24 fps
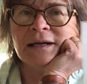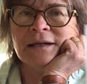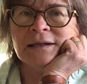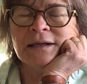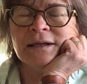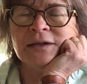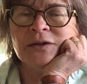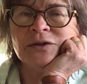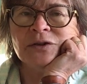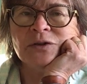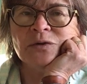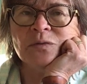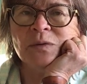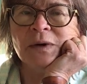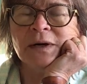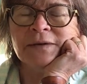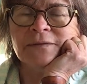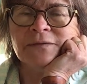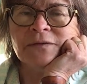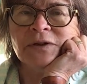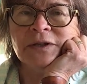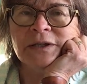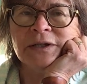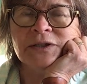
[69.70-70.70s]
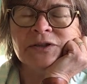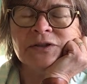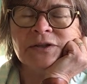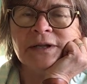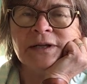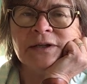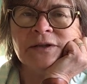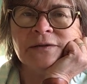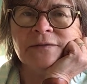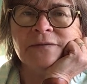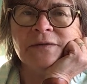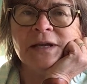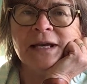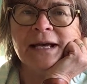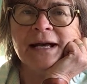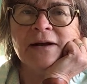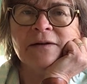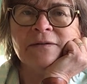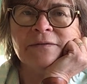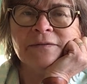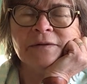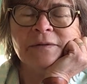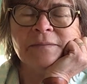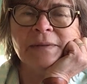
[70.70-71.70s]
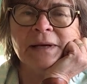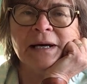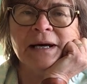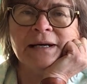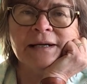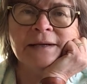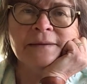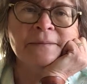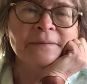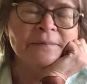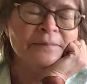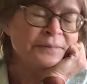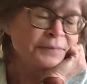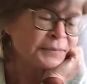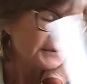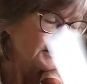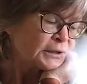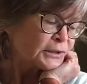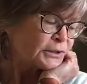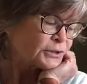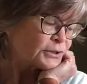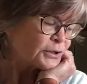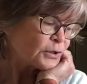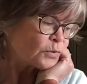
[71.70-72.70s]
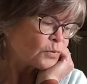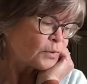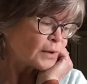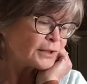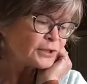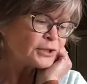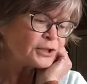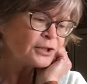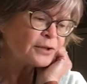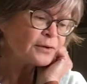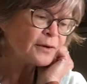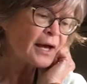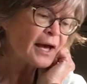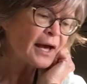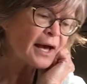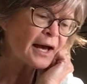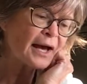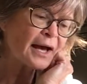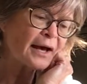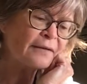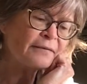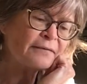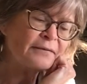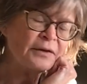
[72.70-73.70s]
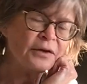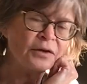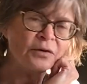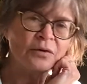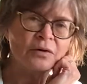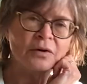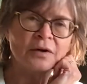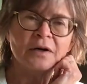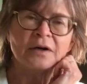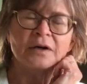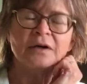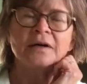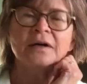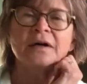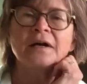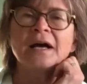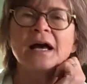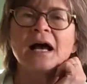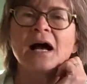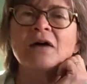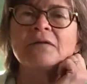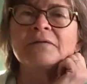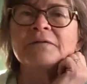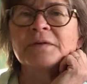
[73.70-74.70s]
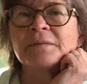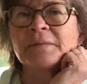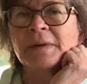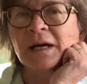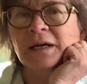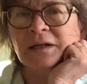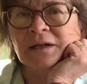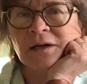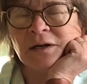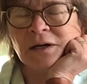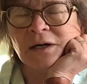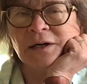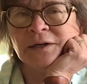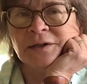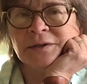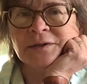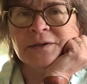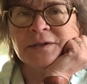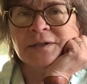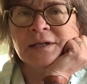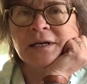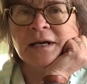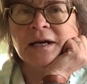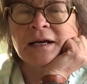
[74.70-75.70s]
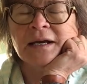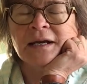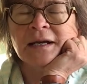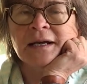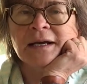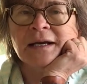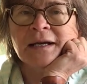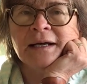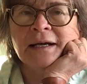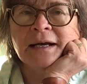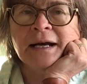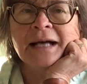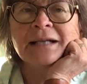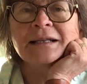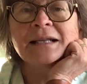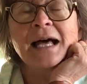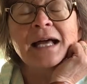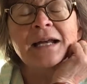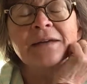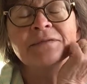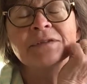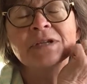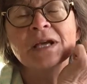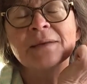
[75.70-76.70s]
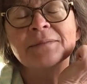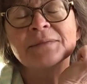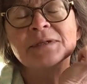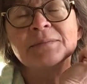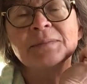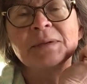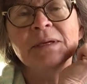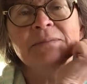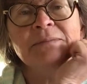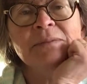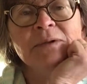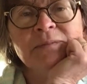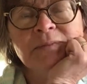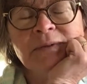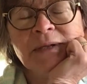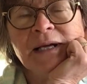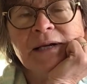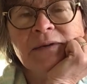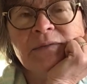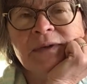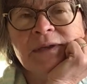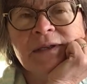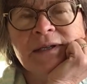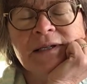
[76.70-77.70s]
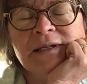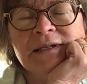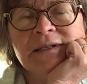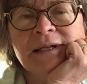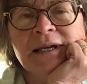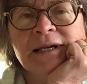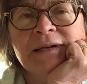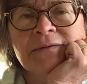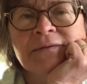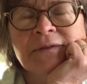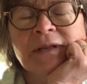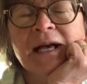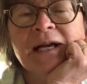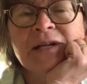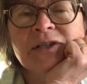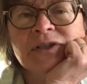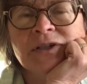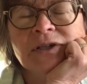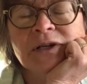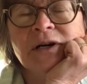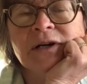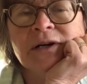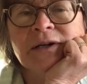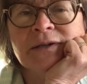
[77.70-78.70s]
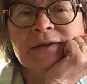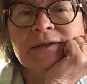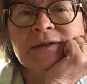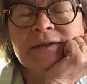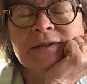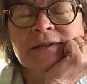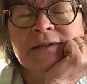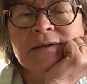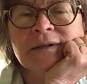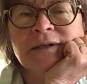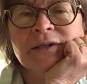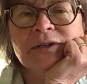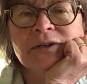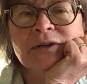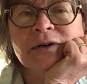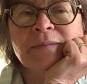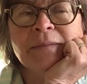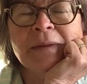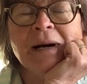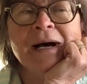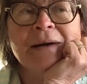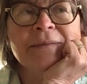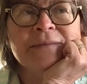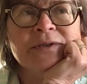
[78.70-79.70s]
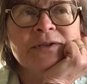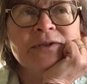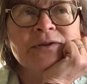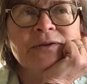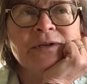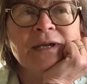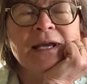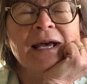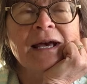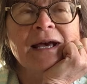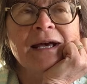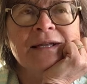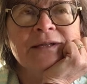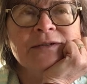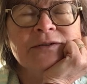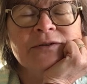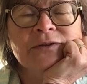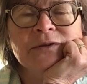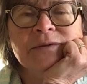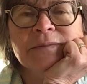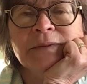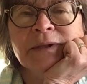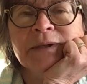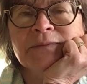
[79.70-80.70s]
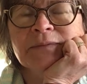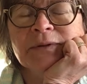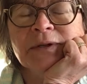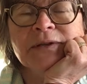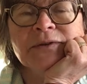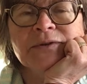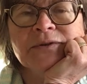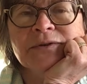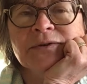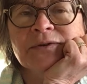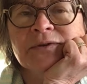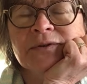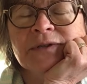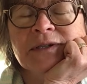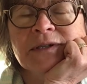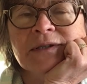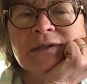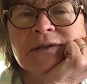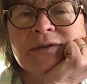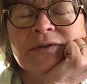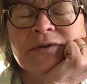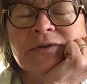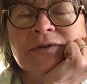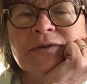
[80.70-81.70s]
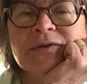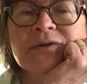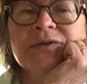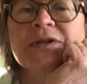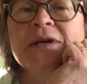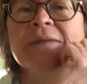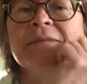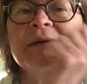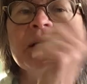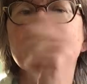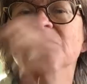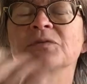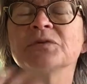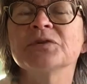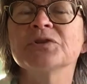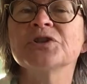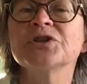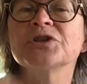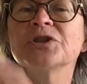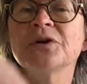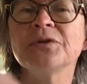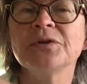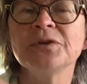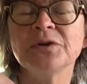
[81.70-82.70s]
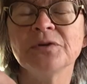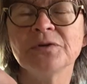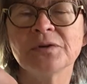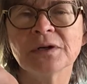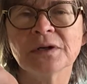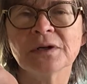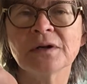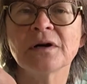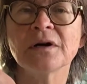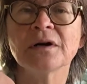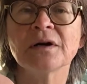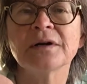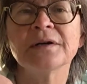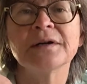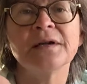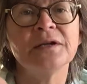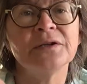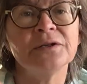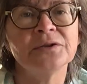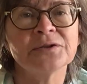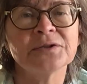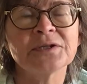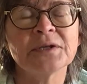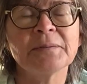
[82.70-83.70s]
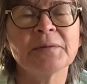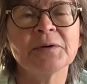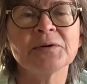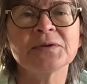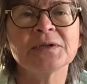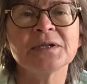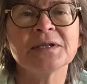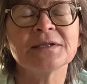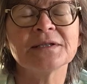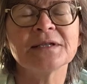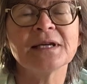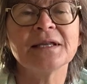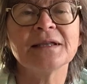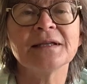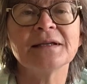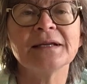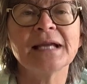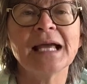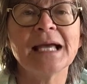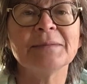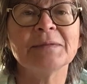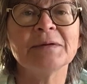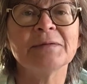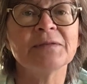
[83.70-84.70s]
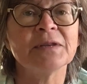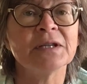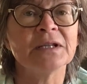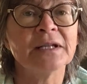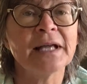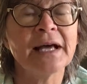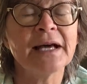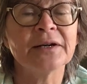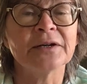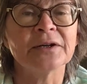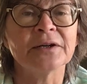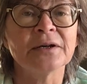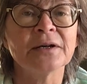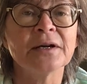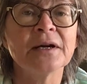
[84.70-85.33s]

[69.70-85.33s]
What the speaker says: and do one for each letter of the alphabet. So once you have your alphabet cards, a lot of times people play with these like flashcards. You know, moms or dads or big brothers or sisters or somebody will show you the card and you're supposed to say the name of the letter.